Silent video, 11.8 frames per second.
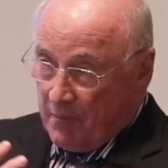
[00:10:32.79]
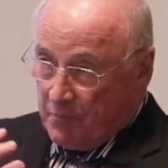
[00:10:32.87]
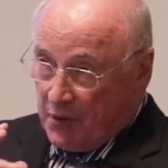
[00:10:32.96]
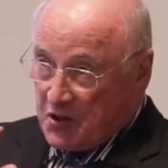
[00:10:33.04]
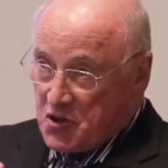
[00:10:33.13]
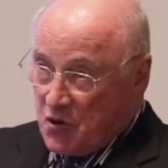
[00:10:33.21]

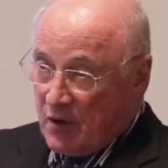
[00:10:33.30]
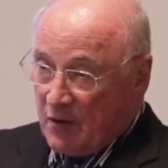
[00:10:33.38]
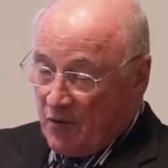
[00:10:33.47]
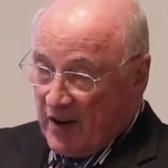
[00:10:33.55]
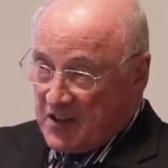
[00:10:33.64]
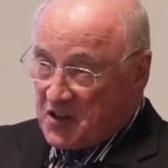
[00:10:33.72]
puts you at
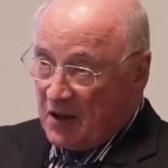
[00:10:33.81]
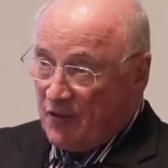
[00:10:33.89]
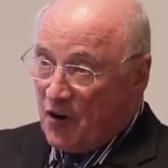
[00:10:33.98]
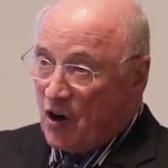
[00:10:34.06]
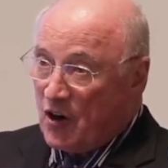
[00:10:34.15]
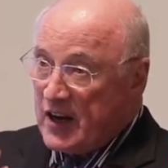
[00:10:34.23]
risk
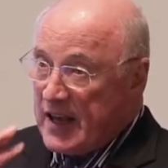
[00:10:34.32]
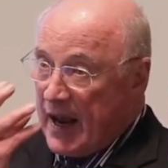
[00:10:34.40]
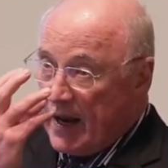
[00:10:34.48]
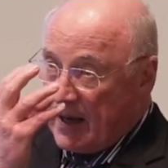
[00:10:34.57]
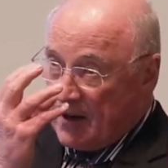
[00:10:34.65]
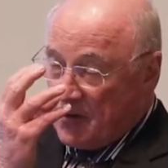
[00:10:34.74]
of
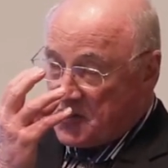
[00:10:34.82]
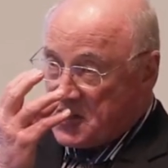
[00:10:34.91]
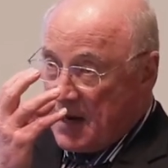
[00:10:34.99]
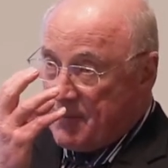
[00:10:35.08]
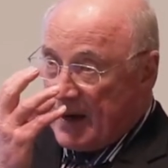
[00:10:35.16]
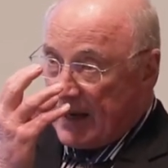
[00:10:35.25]
herniating your
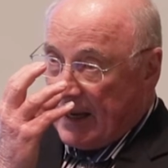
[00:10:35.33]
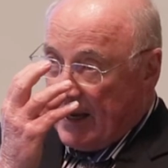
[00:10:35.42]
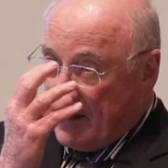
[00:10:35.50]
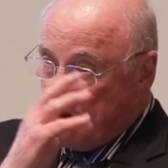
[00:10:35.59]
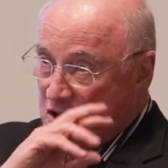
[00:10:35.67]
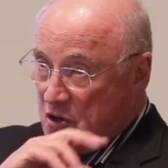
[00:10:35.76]
stomach
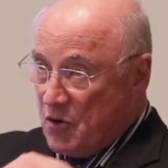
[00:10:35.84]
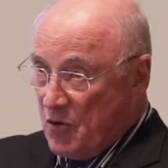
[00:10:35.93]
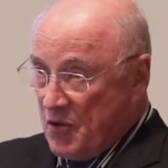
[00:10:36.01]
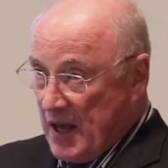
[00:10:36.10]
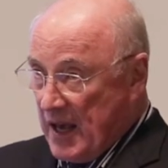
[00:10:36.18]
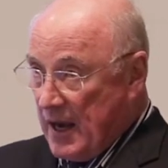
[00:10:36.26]
into
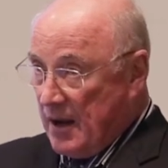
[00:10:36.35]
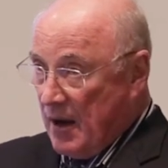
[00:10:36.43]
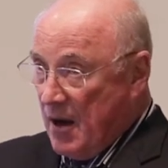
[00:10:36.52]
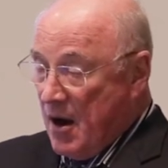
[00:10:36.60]
the